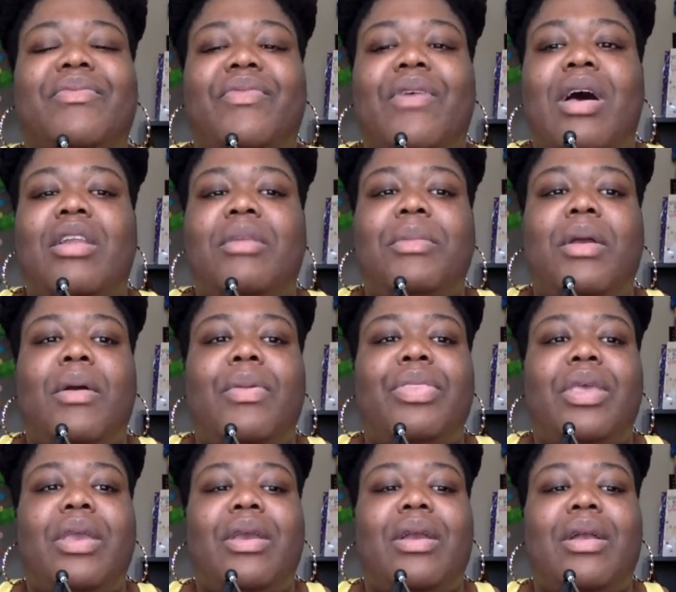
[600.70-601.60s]
follow me
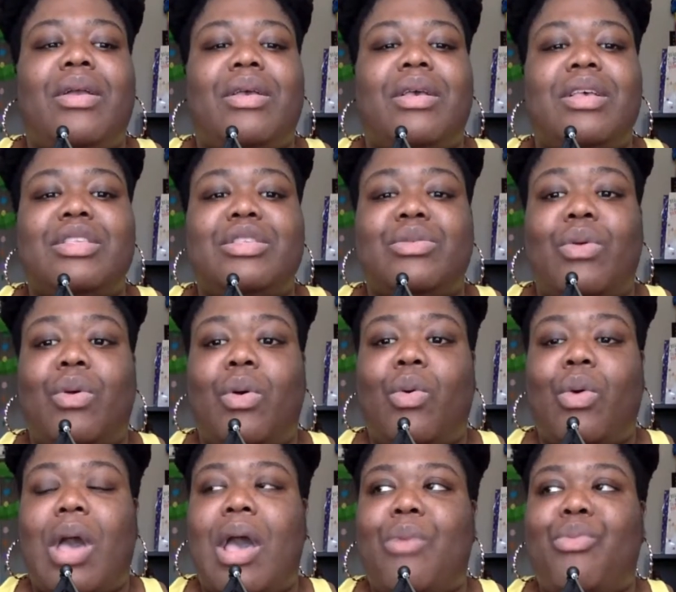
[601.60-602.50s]
on there because
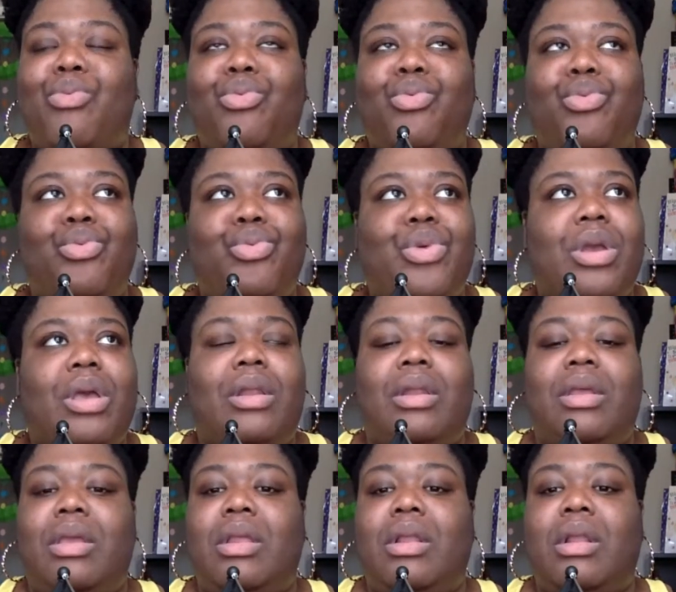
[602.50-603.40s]
I
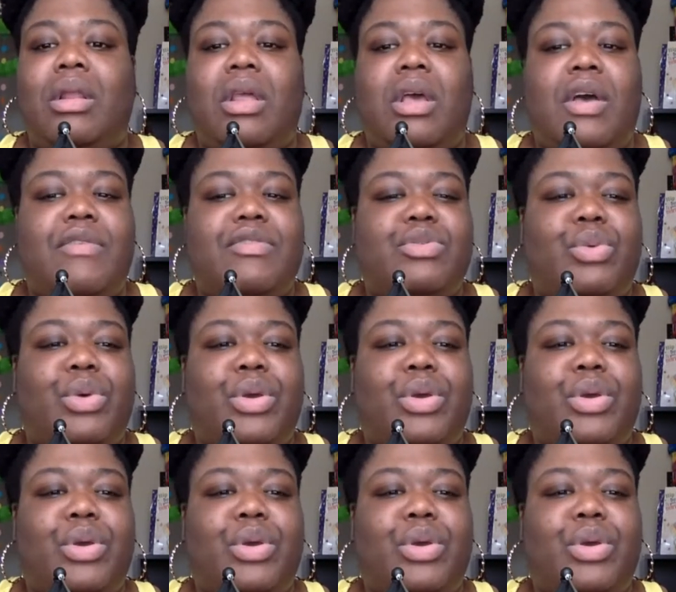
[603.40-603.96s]
really love